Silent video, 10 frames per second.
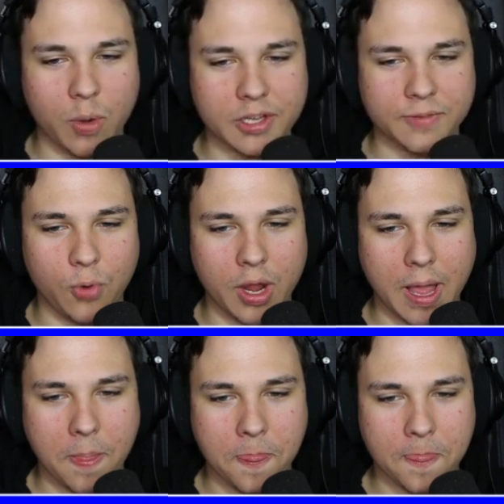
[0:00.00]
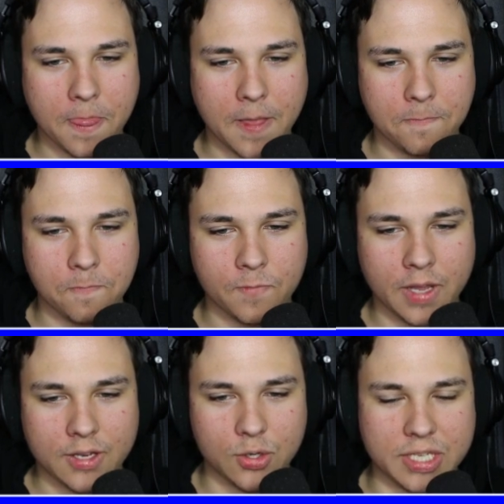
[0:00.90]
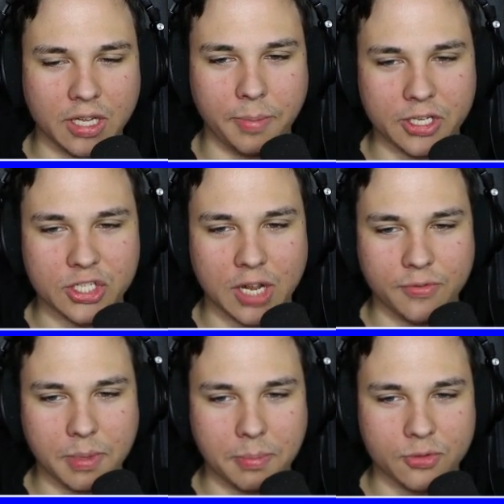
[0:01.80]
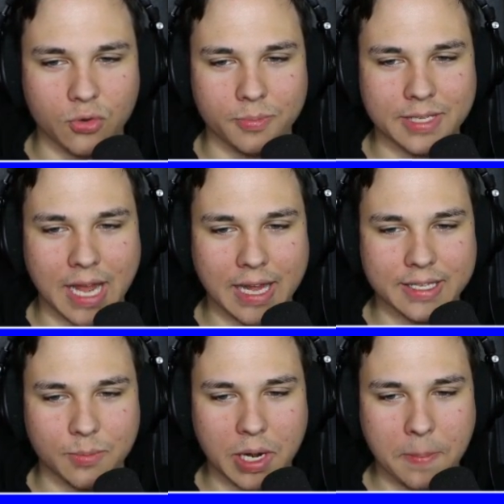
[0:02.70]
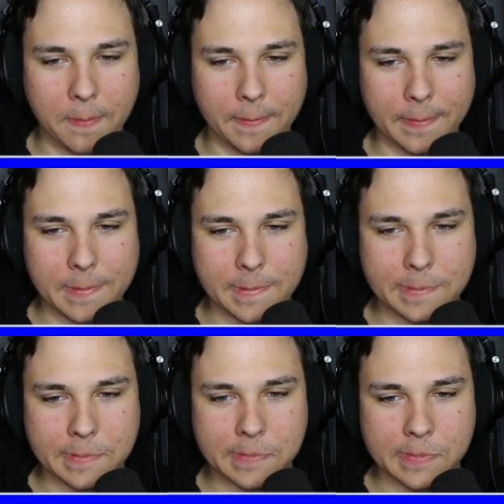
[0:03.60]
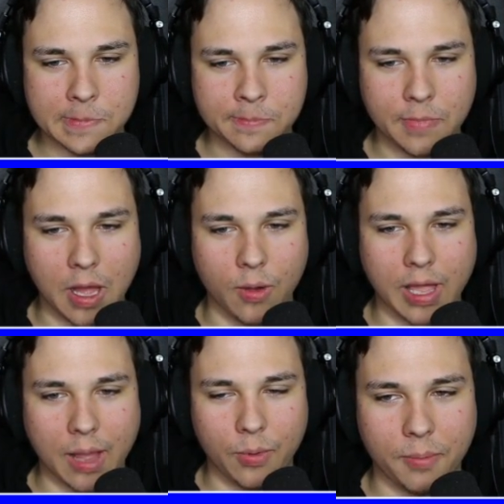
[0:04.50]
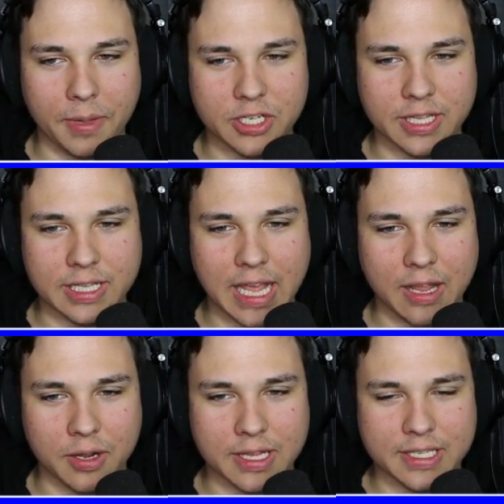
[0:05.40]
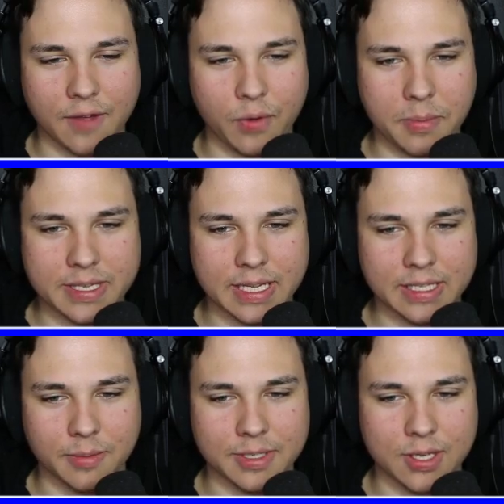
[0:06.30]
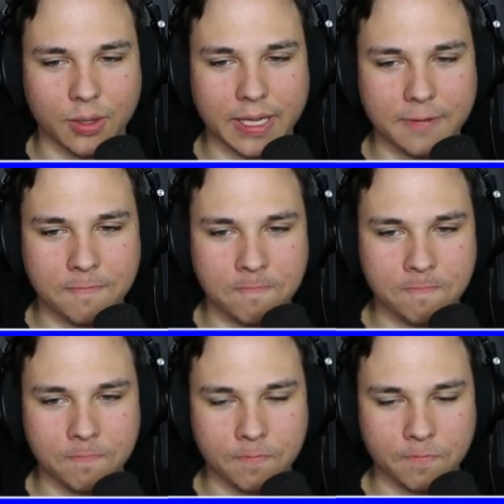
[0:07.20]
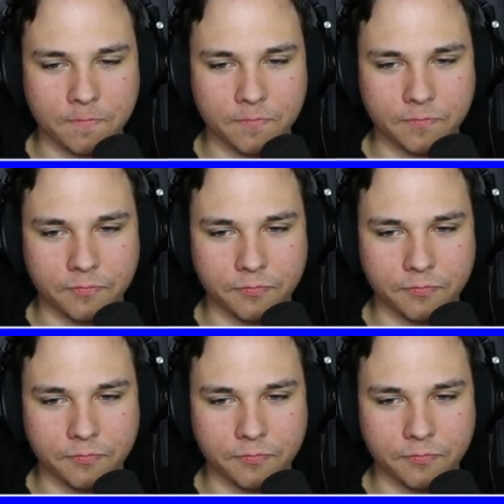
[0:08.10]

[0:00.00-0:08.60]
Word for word: Question for you. Uh-huh. Do you steal a bunch of stuff from people's rooms and hide it somewhere? No. Okay, bunch of the daycare kid stuff went missing and someone stole it. Oh!